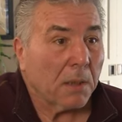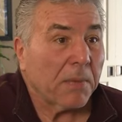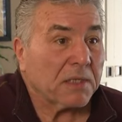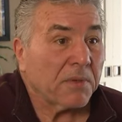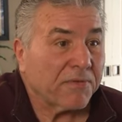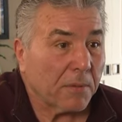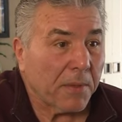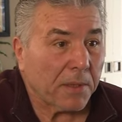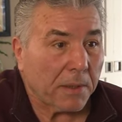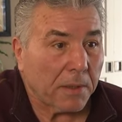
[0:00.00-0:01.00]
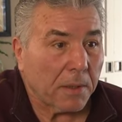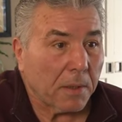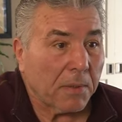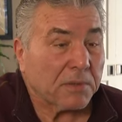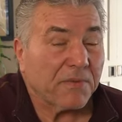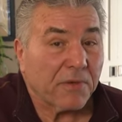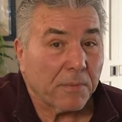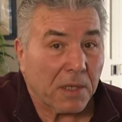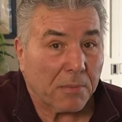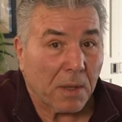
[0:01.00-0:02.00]
It makes me feel better. Makes me feel
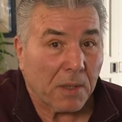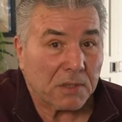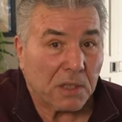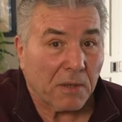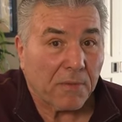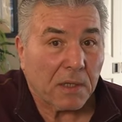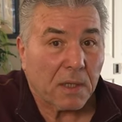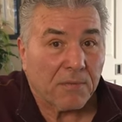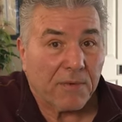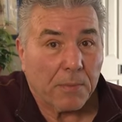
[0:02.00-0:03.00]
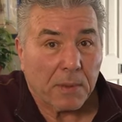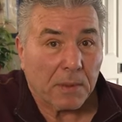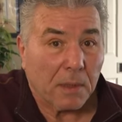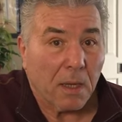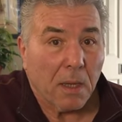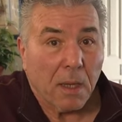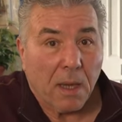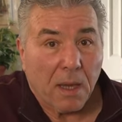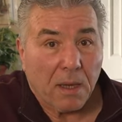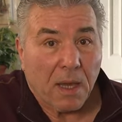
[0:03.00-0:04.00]
better about myself. If I'm in
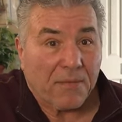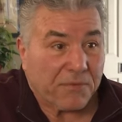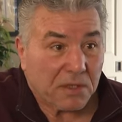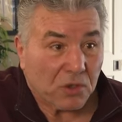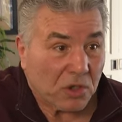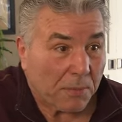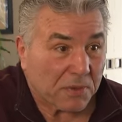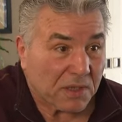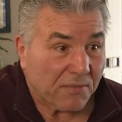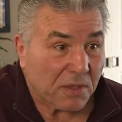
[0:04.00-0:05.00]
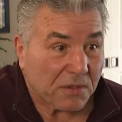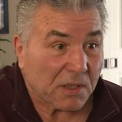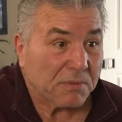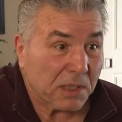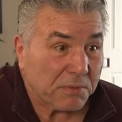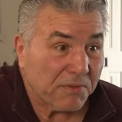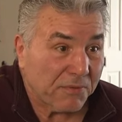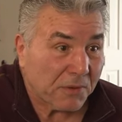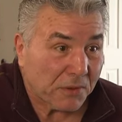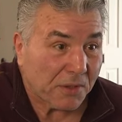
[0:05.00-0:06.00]
half decent shape at 76, it makes me
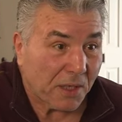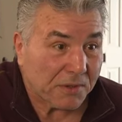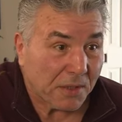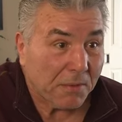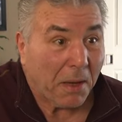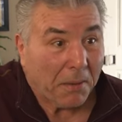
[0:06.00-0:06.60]
feel good. I say that.